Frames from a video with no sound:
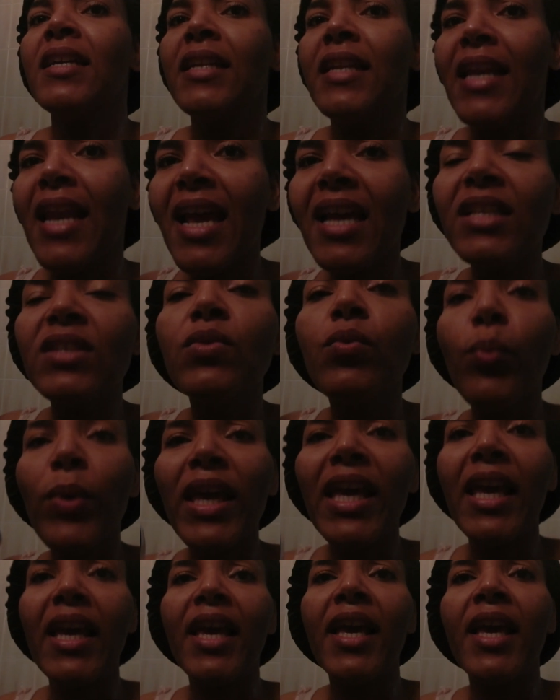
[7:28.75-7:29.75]
next
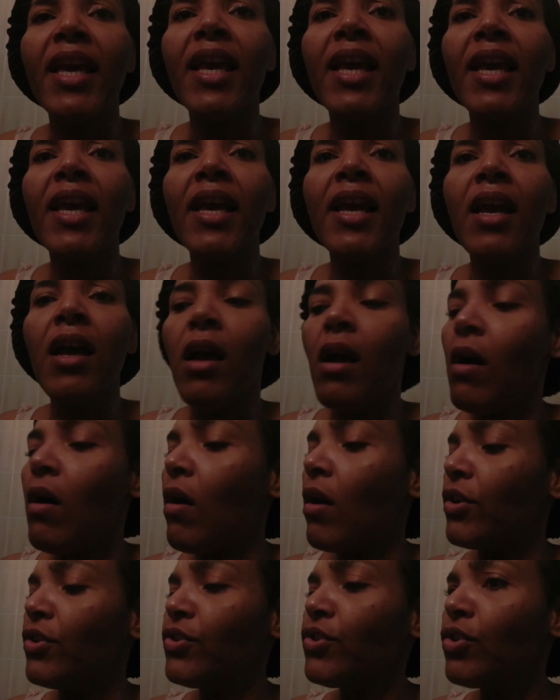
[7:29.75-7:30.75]
week
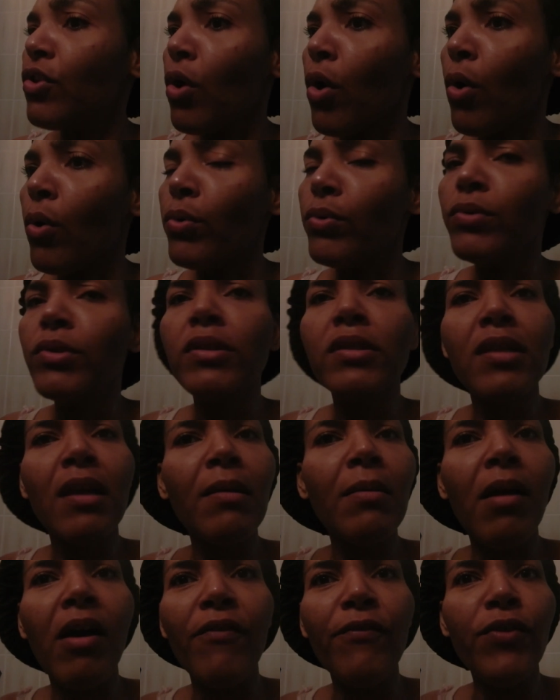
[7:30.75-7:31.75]
or so,
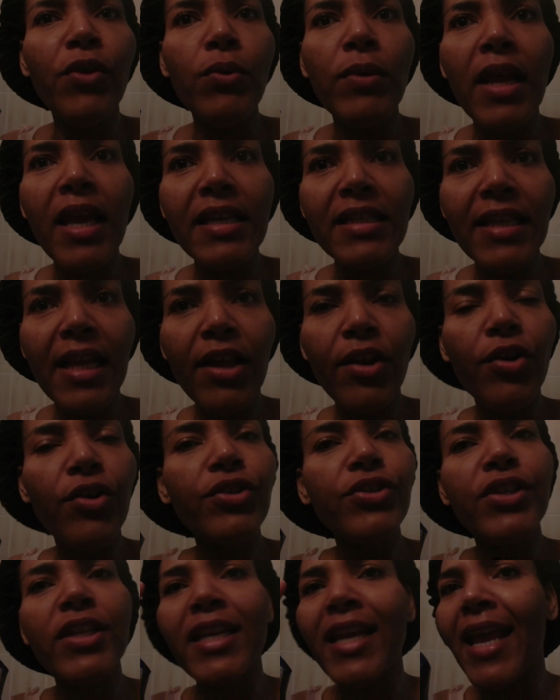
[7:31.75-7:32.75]
a few days later
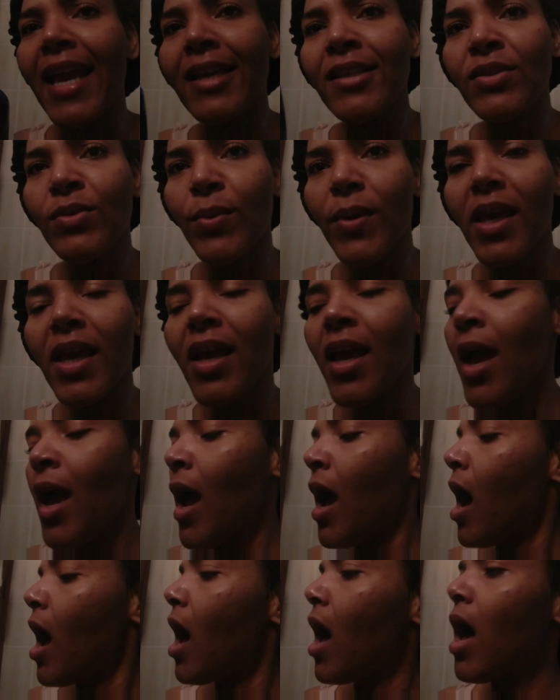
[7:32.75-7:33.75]
to next week,
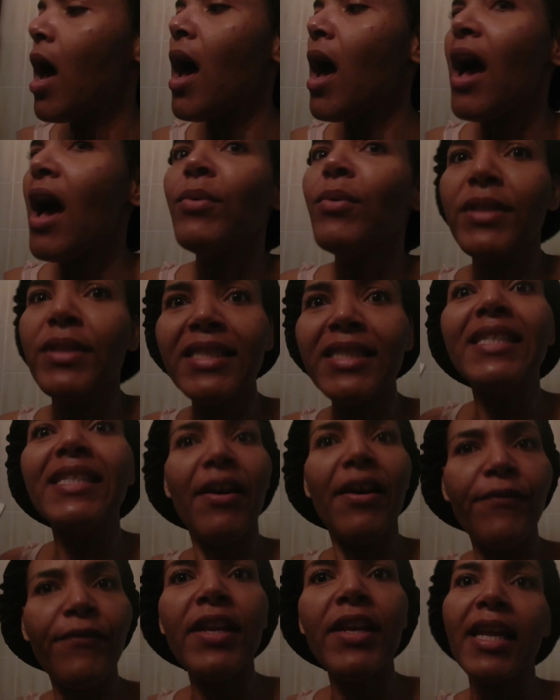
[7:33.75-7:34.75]
I would
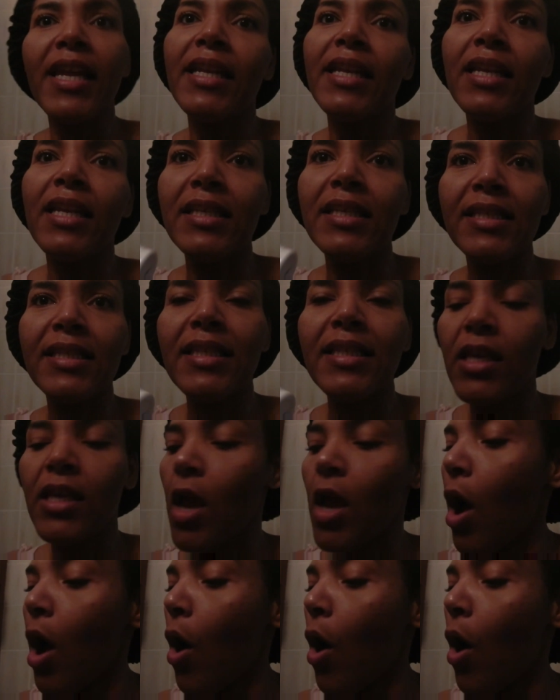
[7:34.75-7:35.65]
definitely see